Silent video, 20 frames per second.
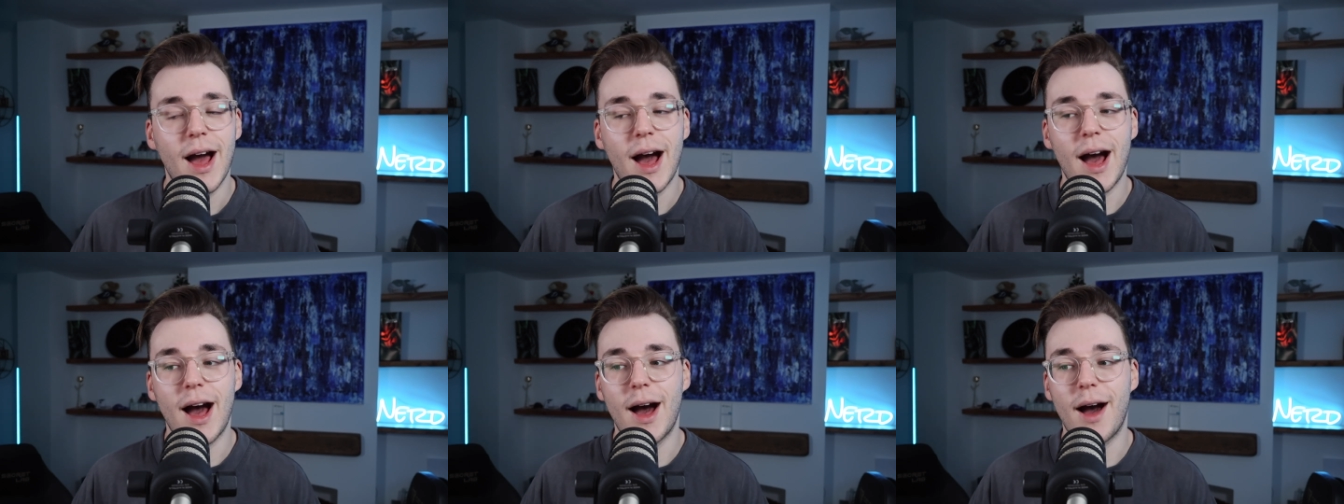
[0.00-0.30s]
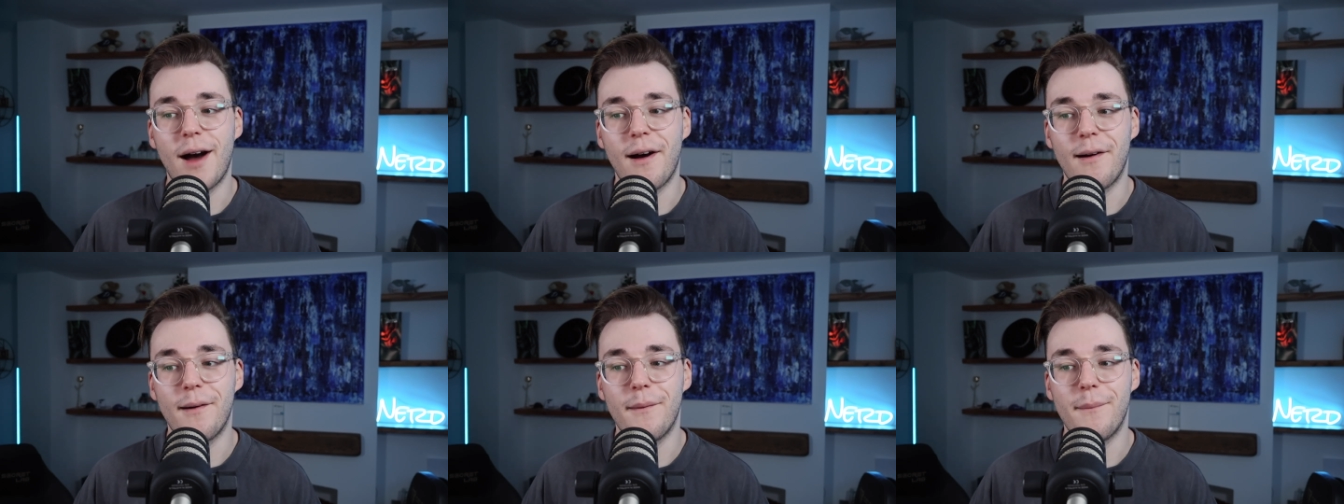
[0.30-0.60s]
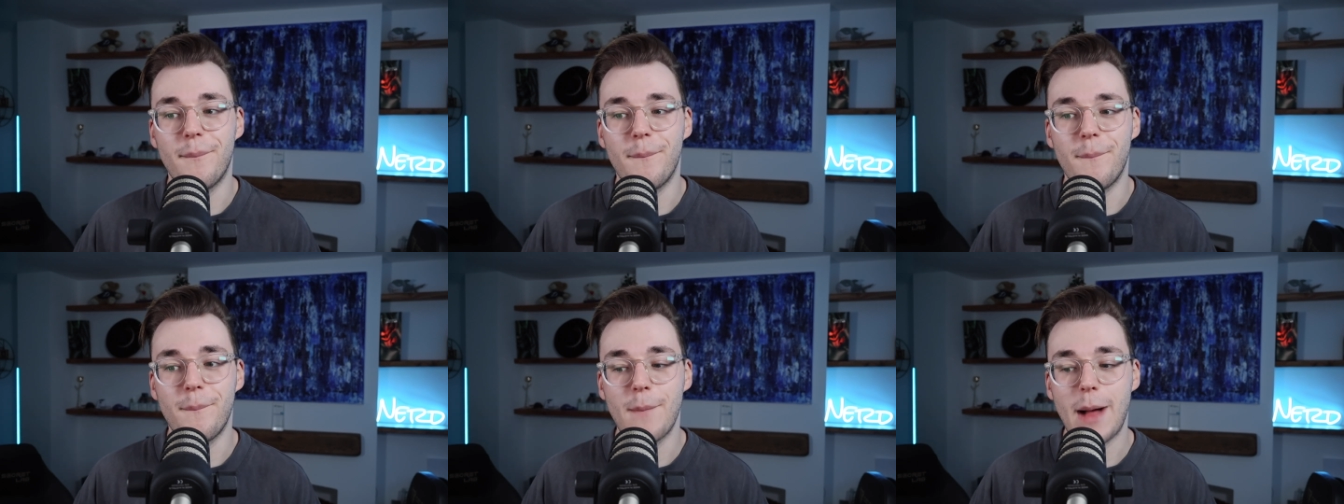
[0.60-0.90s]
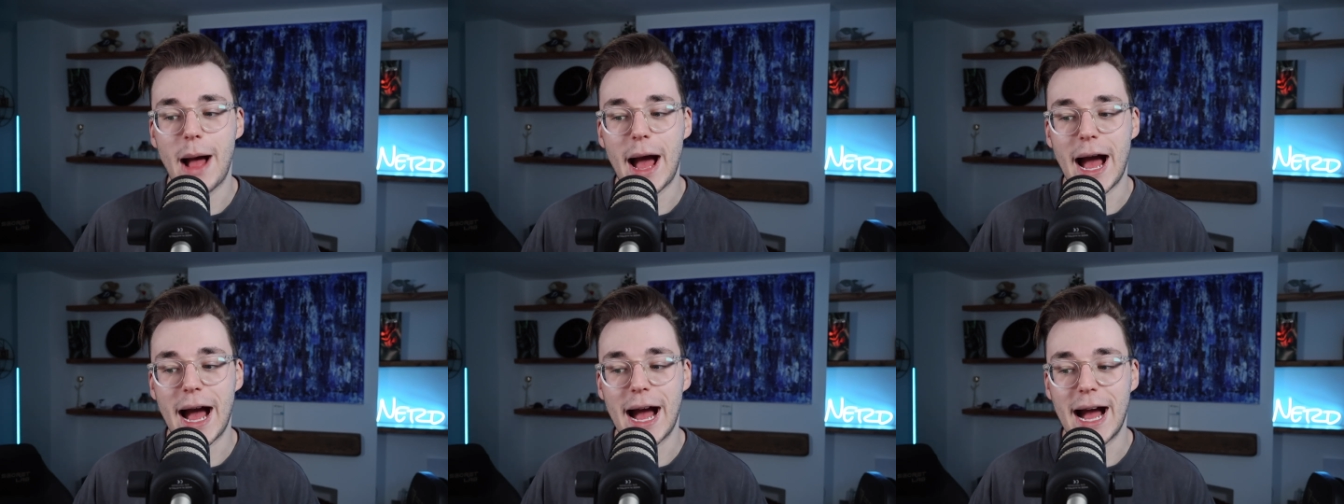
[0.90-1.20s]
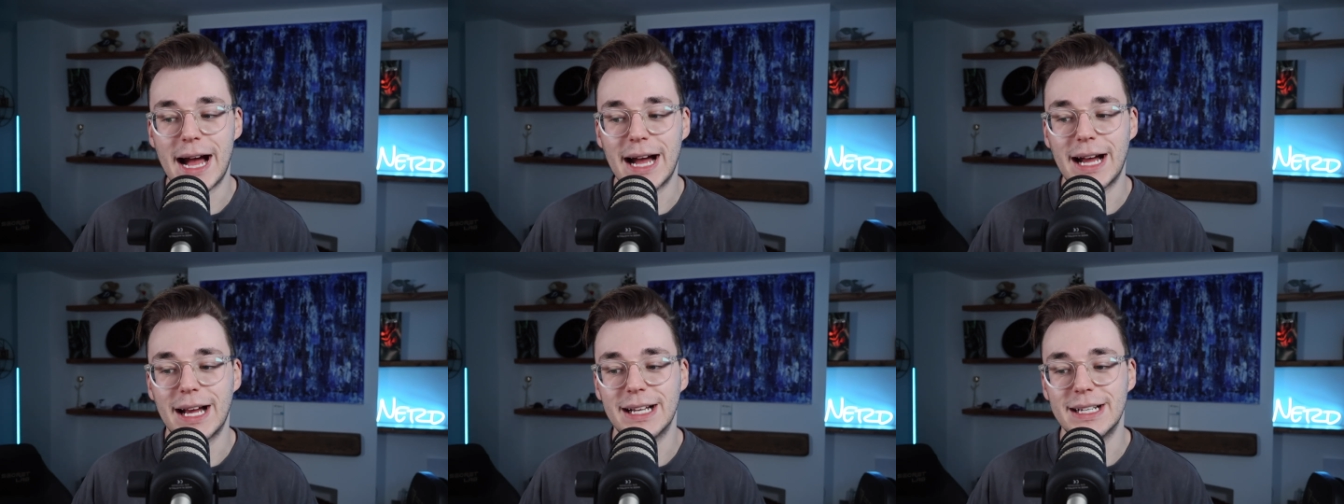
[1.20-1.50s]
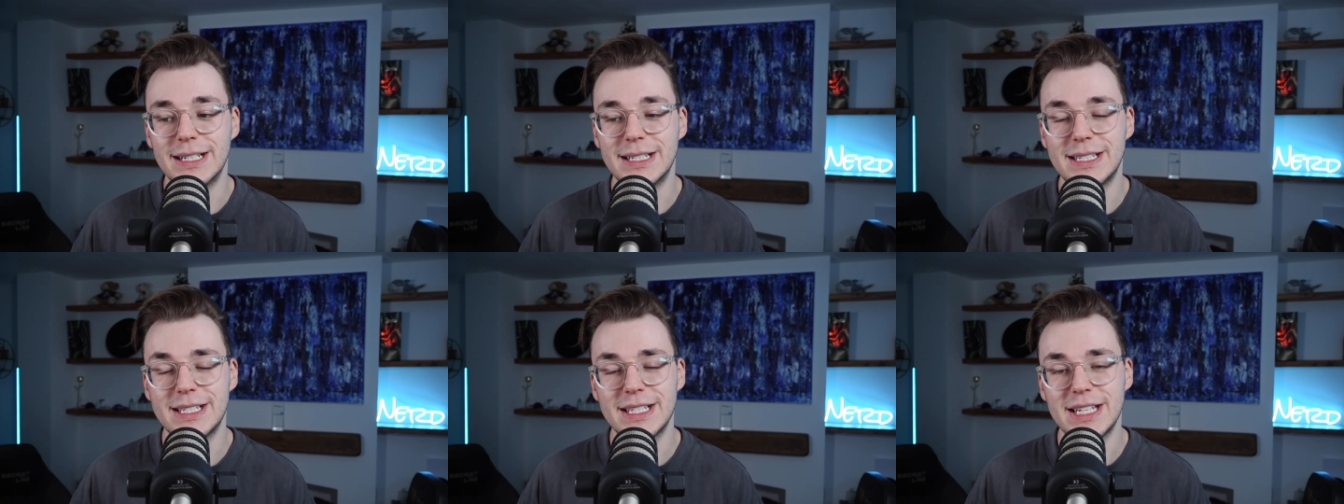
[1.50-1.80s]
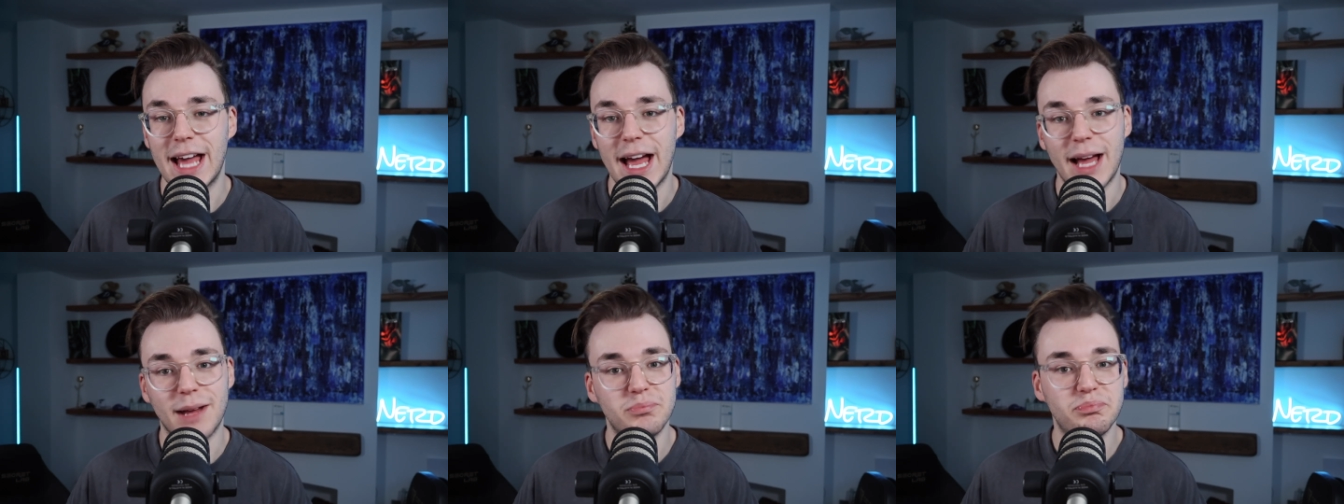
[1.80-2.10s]
And
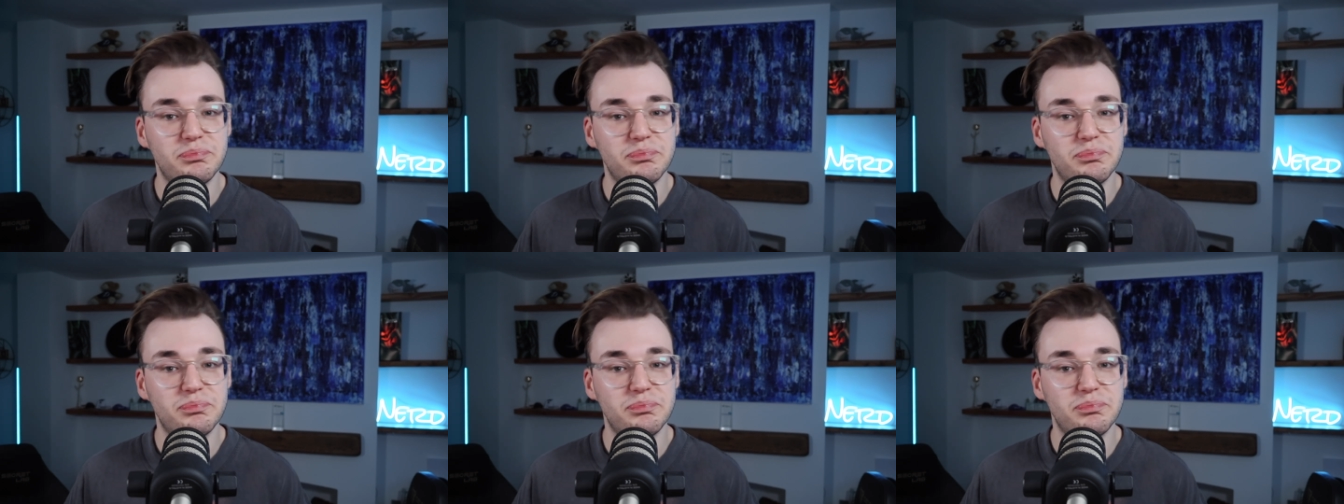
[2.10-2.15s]
yeah,